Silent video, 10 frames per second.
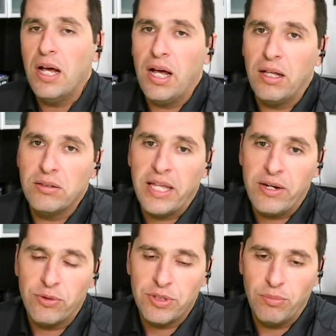
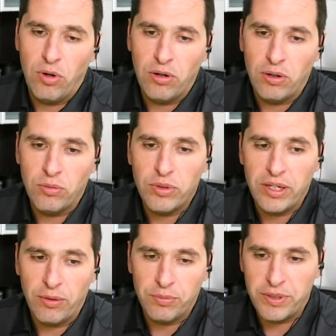later tomorrow,
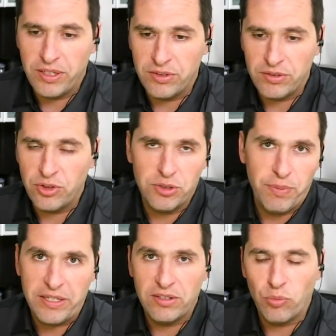you know, because just
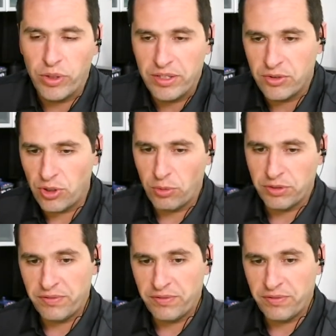based on when the show is